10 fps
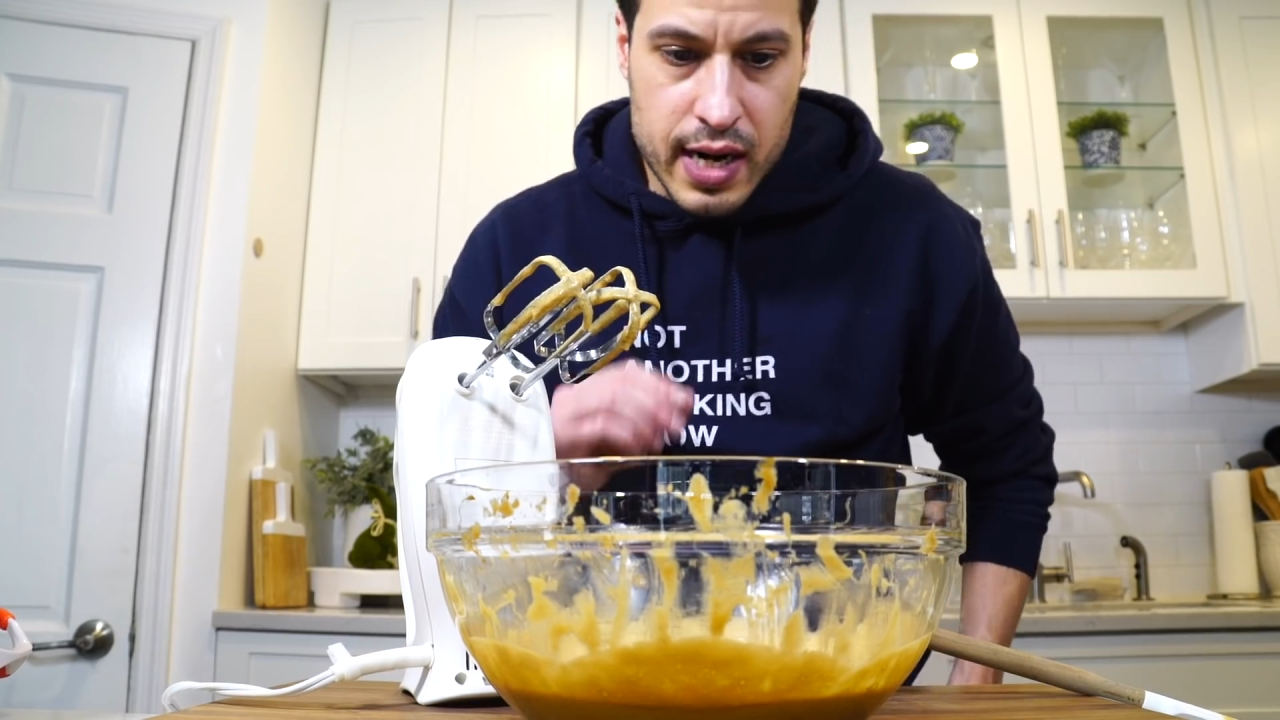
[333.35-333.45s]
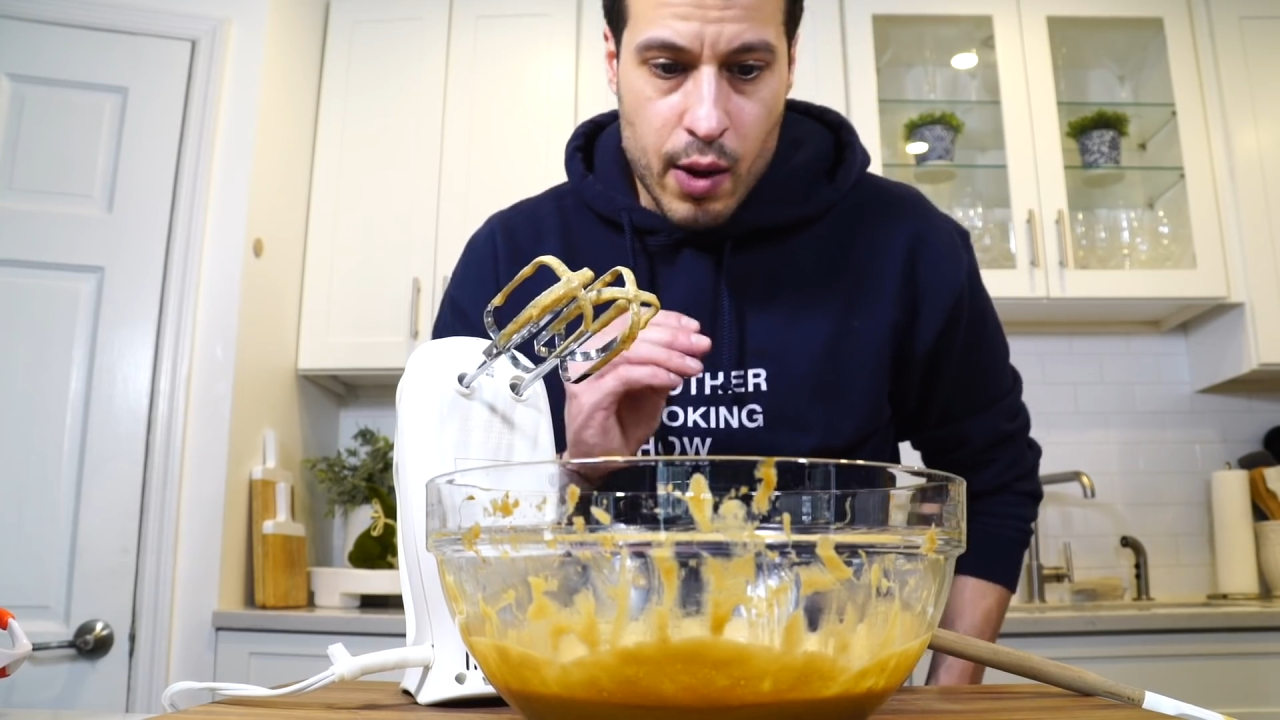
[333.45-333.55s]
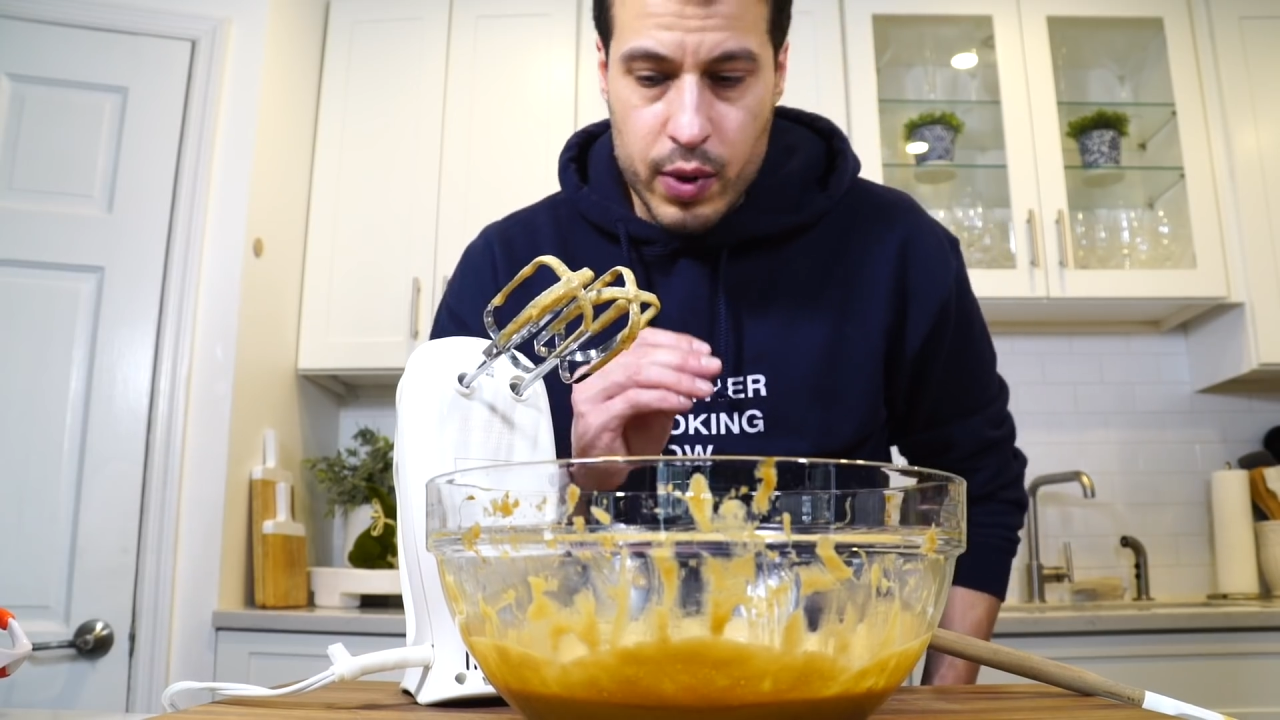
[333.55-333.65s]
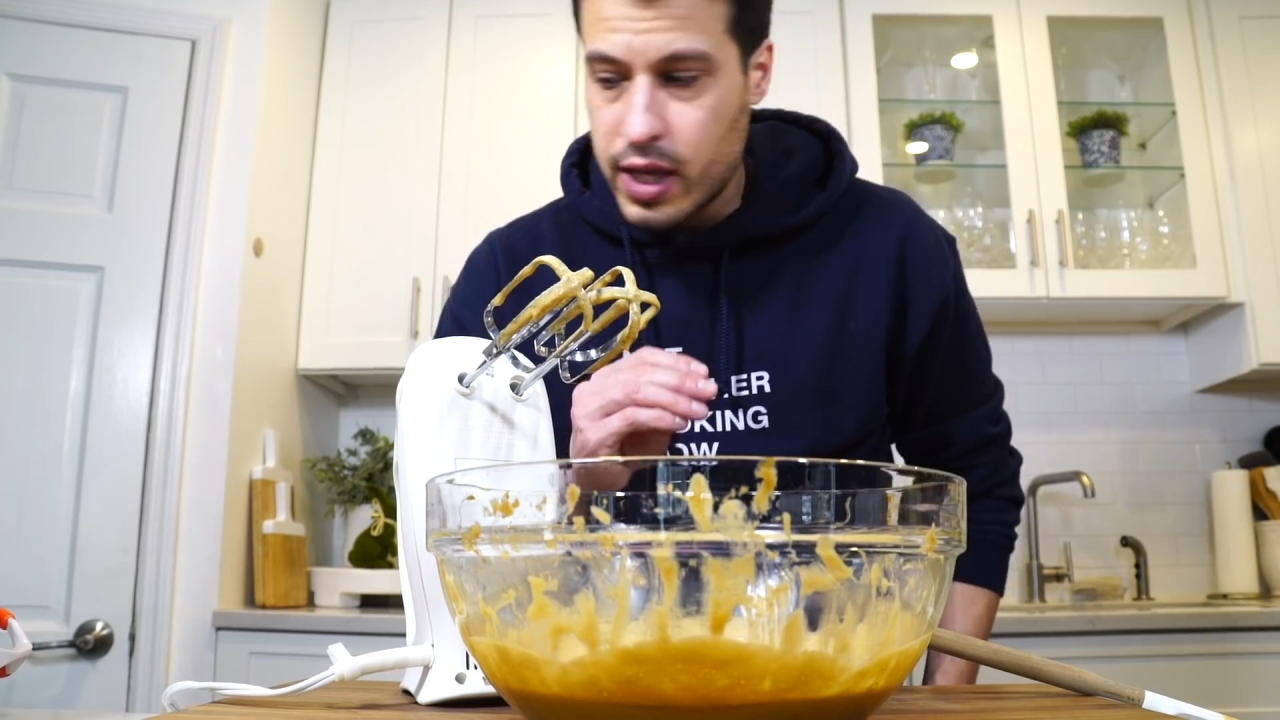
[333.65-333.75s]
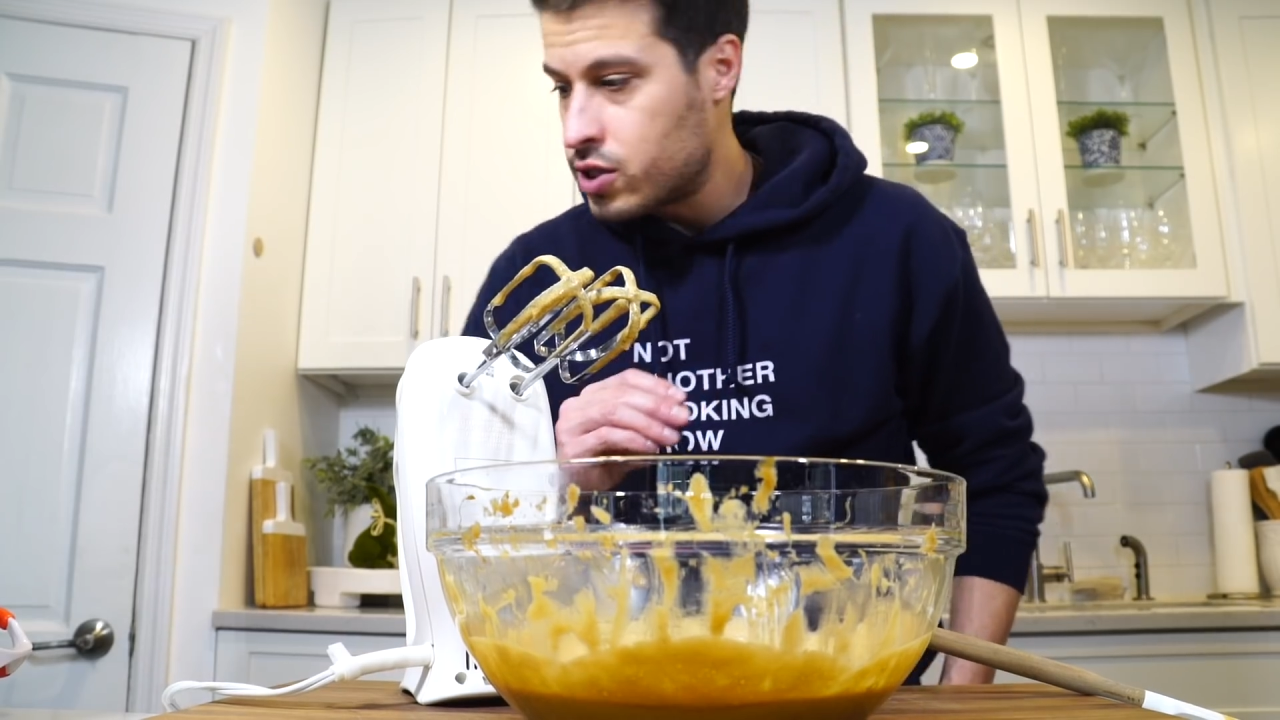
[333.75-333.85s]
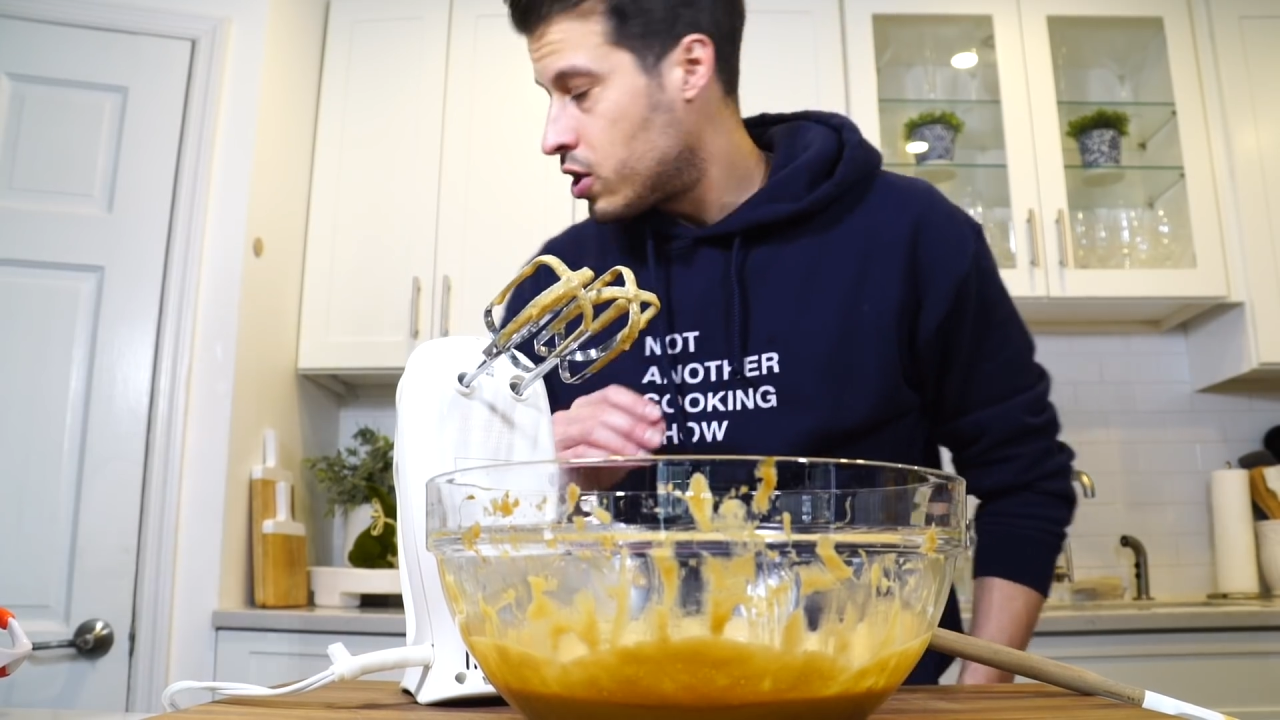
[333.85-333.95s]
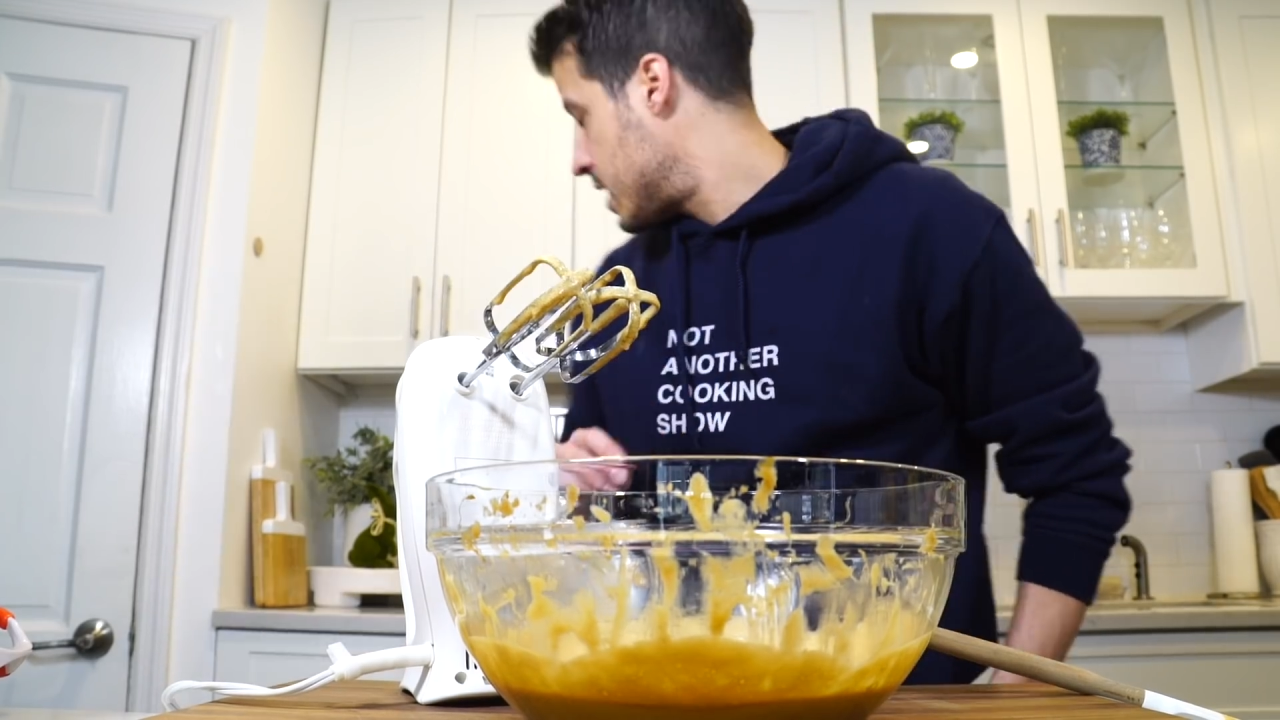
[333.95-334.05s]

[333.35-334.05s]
Now we can start